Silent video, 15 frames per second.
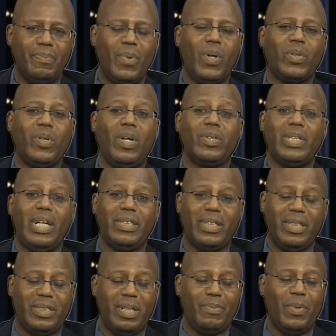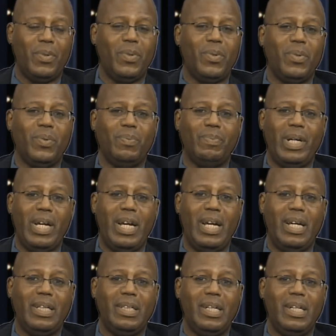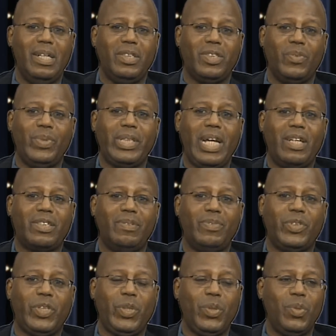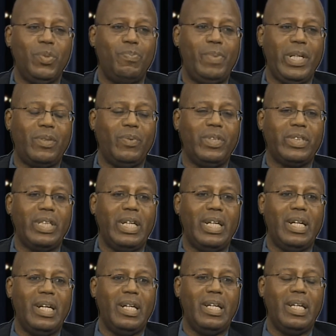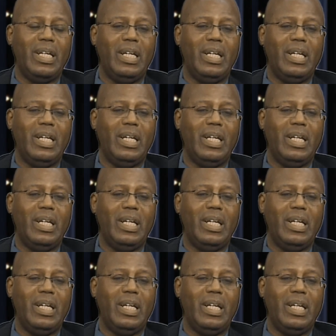Oh, closing out September. Oh man. So we got two big ones that